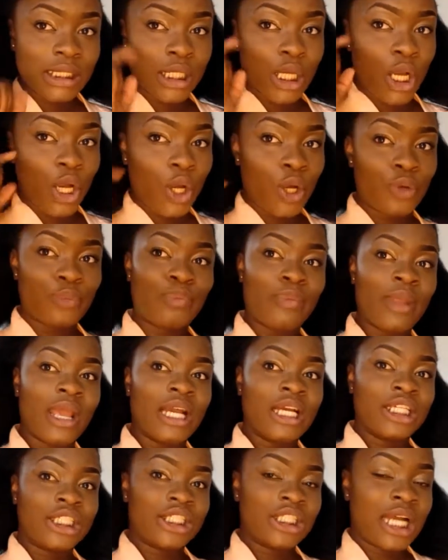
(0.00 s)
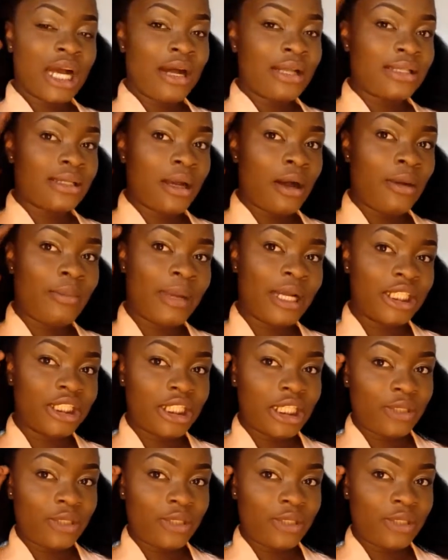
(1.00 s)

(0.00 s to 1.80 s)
So shout out to all my